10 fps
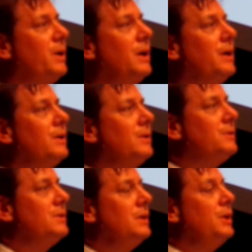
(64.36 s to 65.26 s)

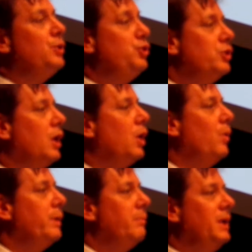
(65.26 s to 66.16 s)
partners,
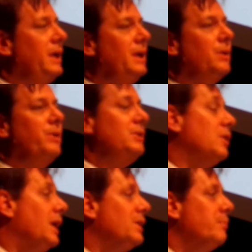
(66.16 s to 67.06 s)
Joe and me, and we
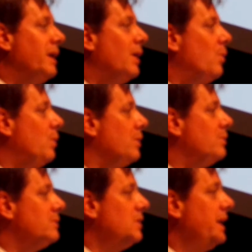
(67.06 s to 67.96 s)
talked about what it
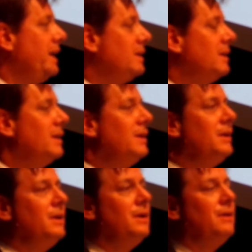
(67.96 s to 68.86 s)
was like to
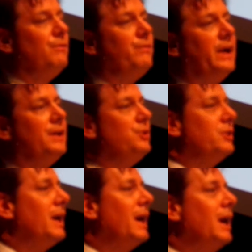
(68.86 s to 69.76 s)
find a
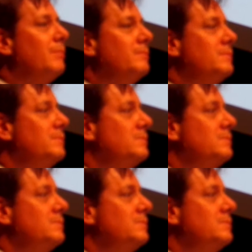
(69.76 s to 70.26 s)
job,